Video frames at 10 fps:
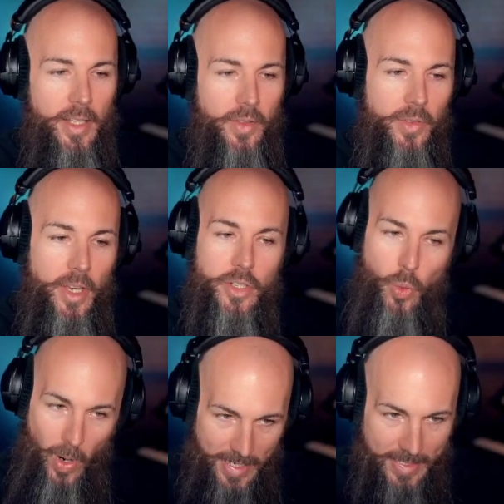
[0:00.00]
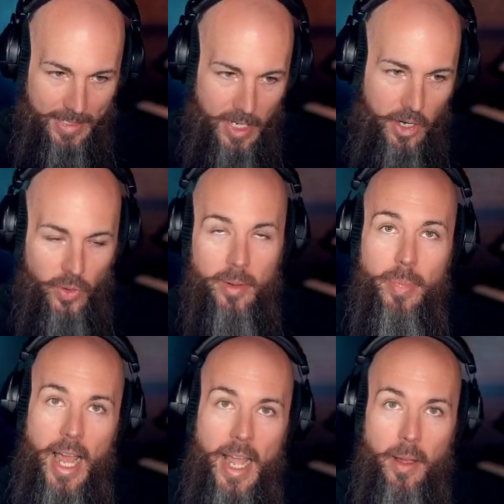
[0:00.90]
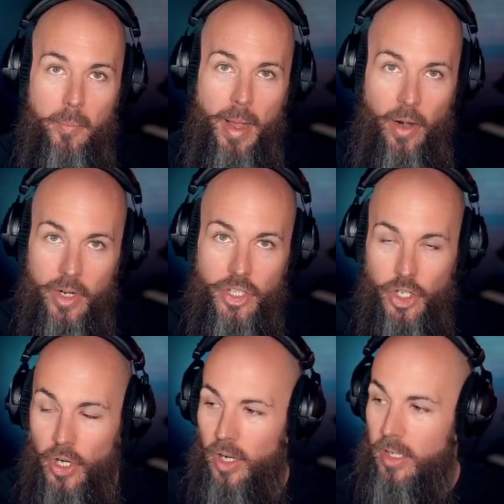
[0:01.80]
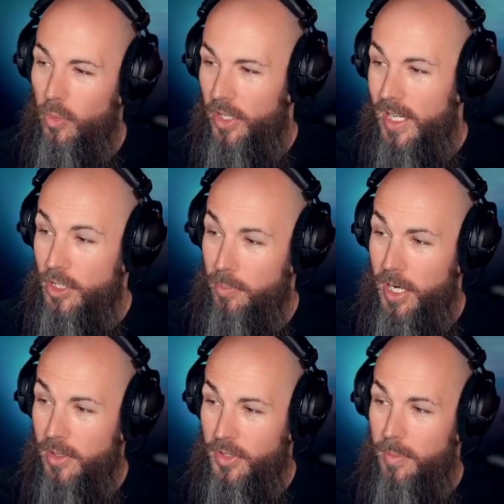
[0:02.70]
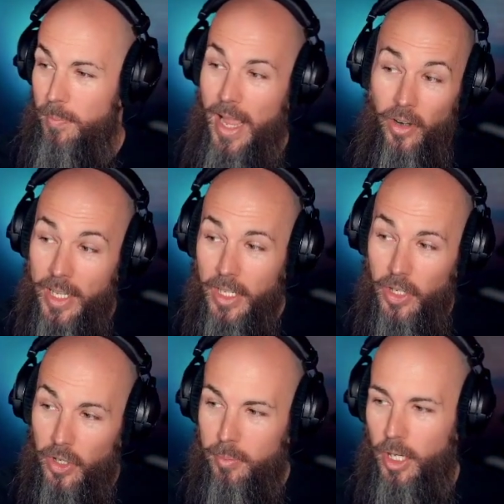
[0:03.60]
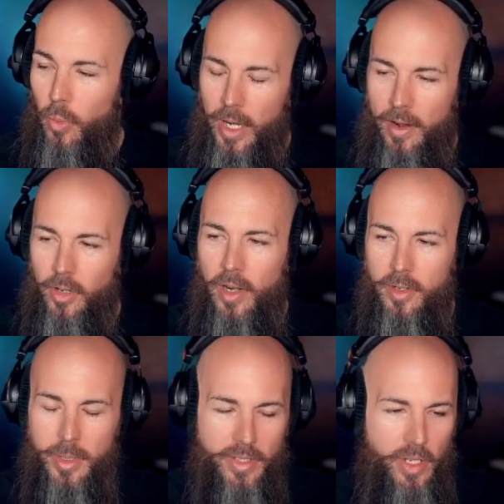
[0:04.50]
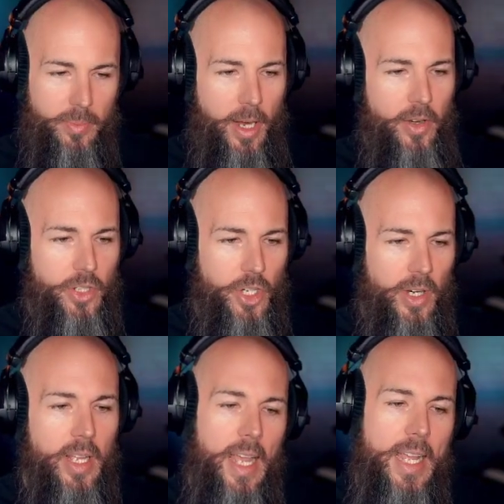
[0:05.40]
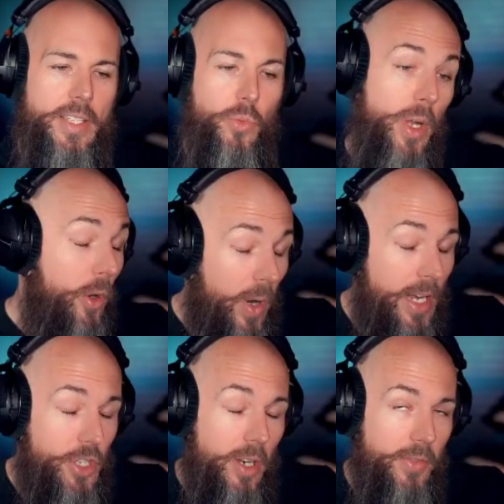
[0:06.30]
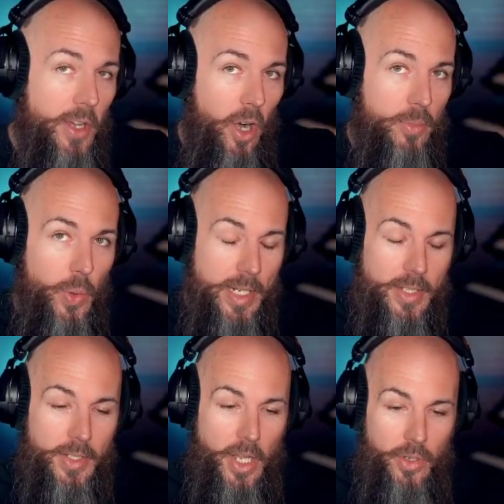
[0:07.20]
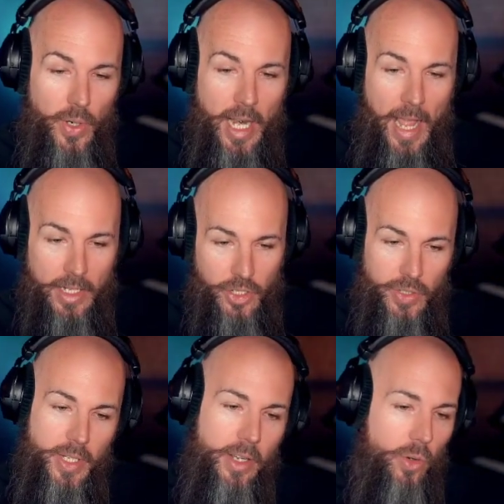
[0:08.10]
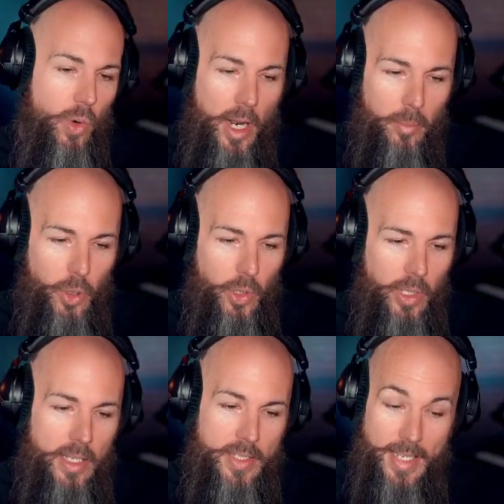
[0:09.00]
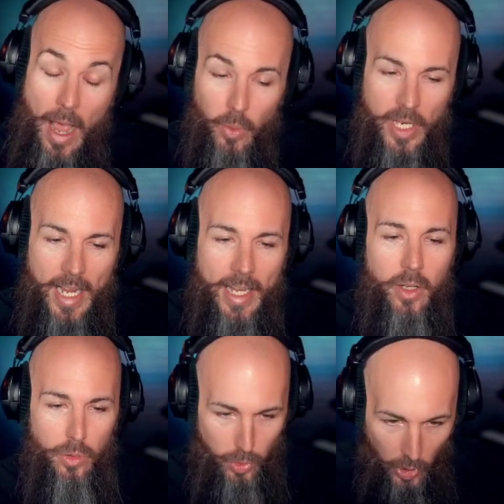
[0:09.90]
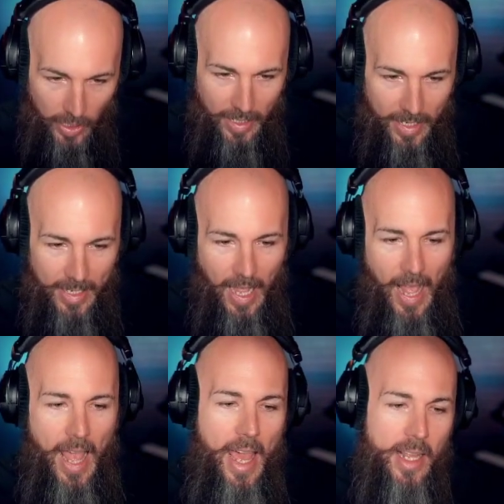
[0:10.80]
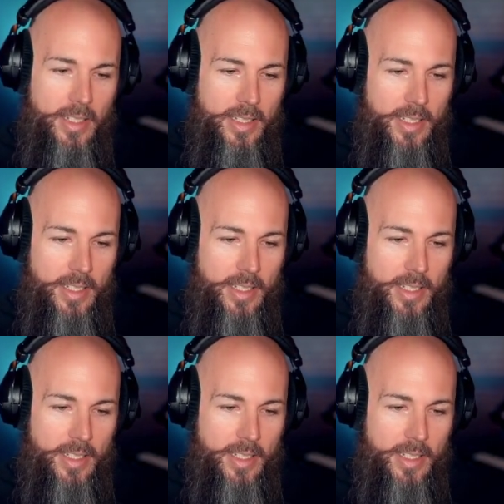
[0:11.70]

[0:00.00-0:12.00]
the 2600 by Behringer. Really, I should pronounce it Behringer, but whatever, everybody says Behringer. It's a recreation of the ARP 2600, and it's just an incredible sounding, looking, and